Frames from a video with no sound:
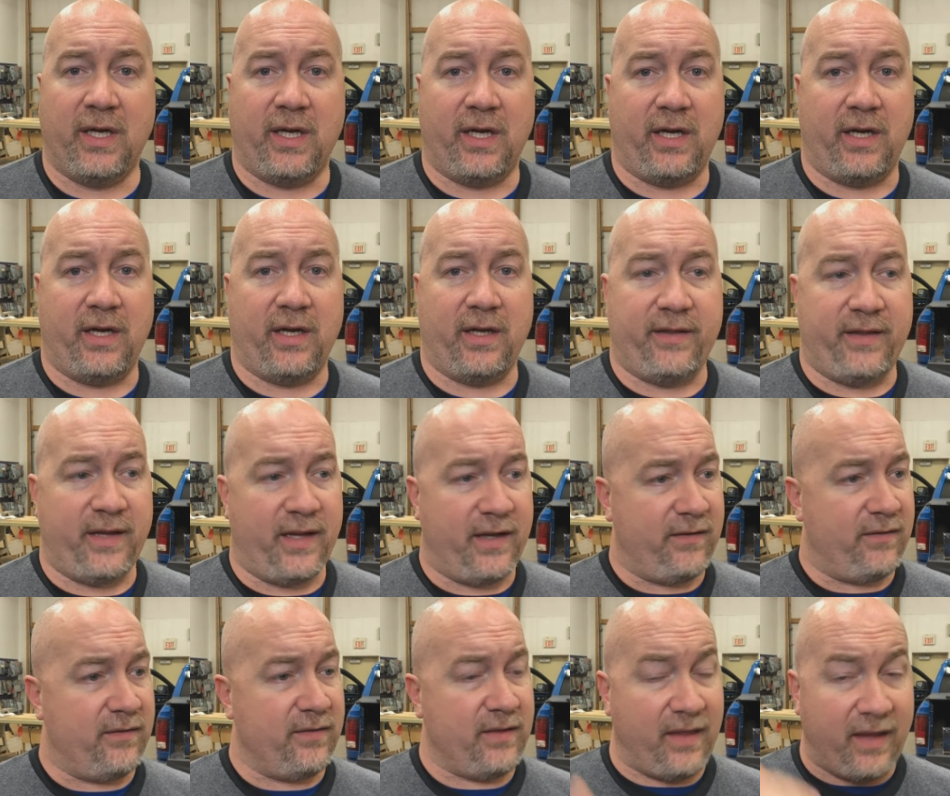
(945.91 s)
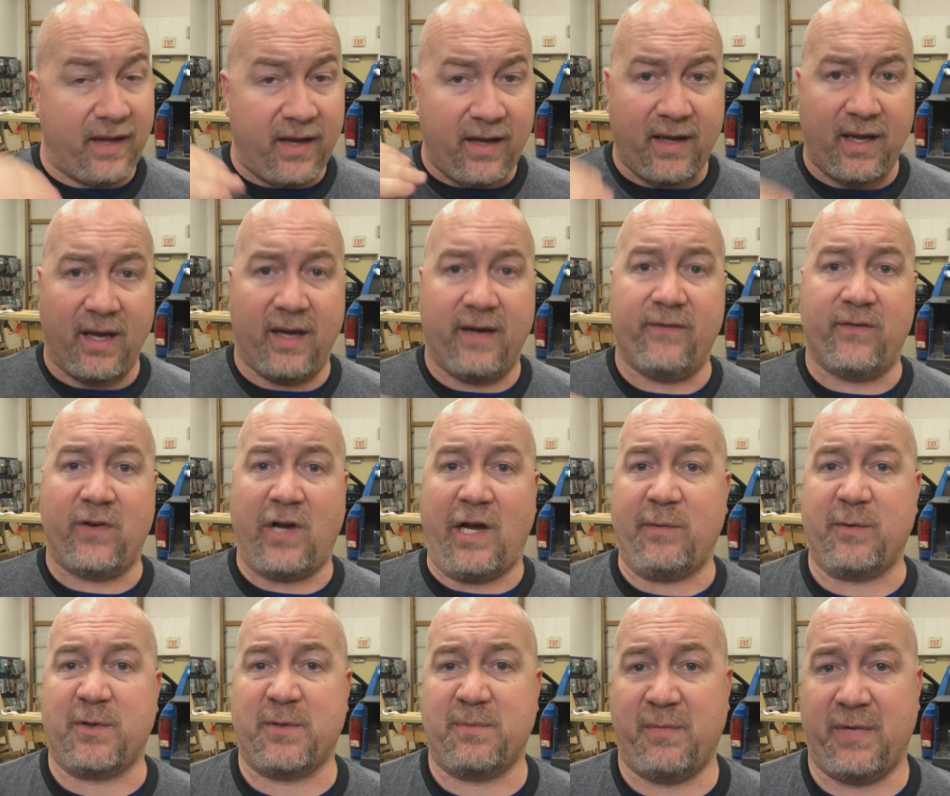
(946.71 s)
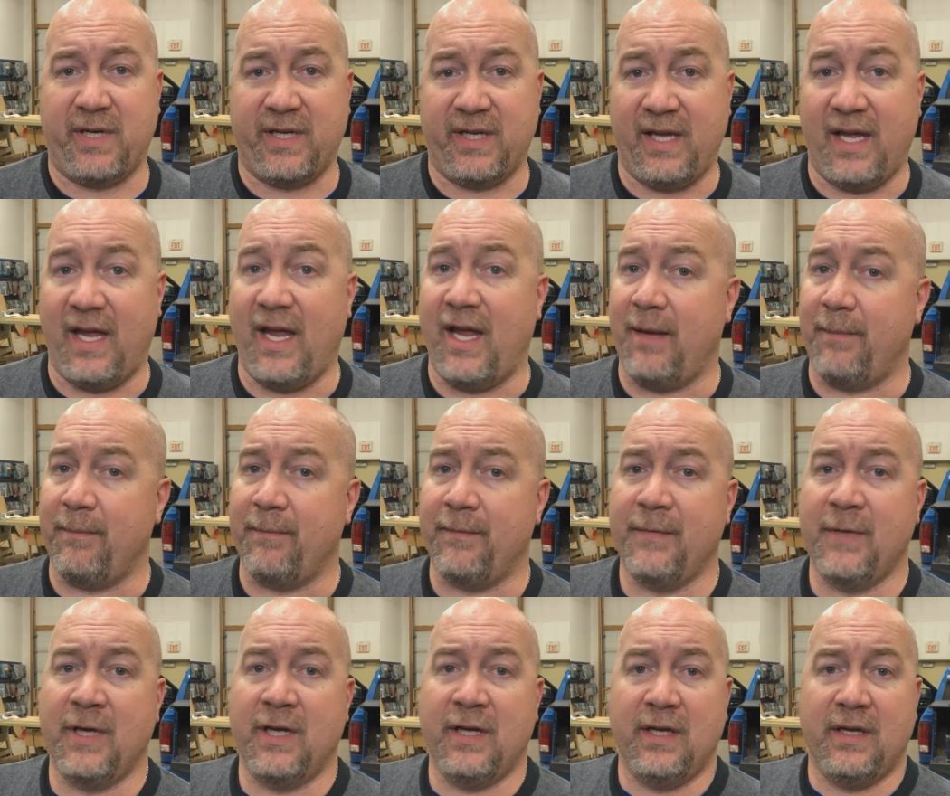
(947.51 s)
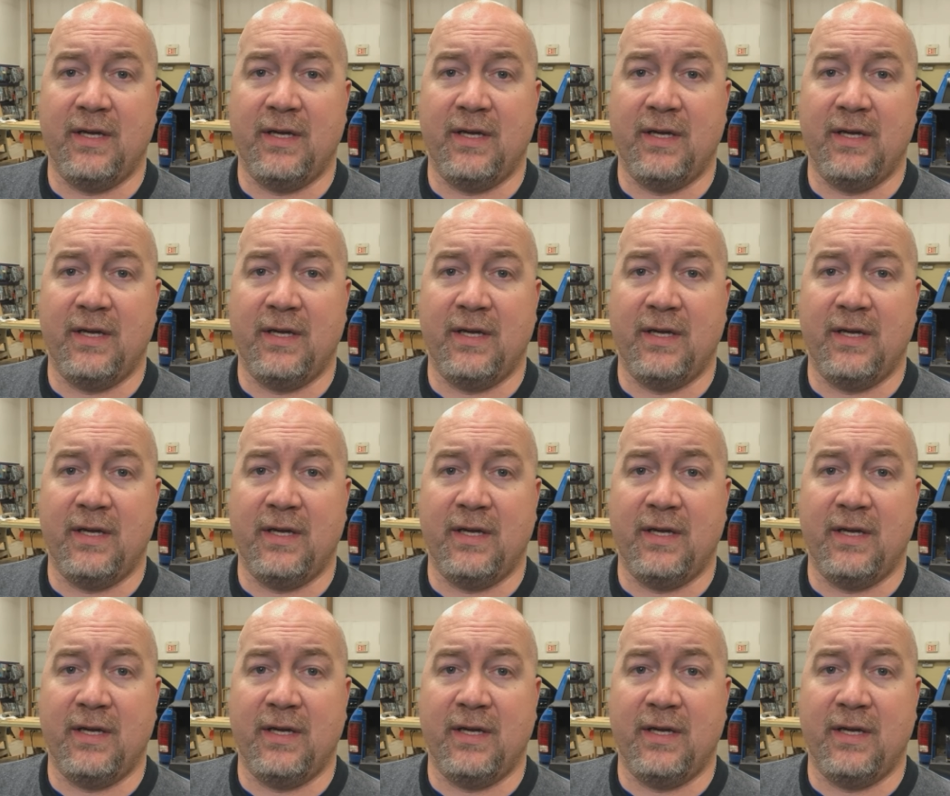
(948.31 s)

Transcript: Uh, they, they have upped my game.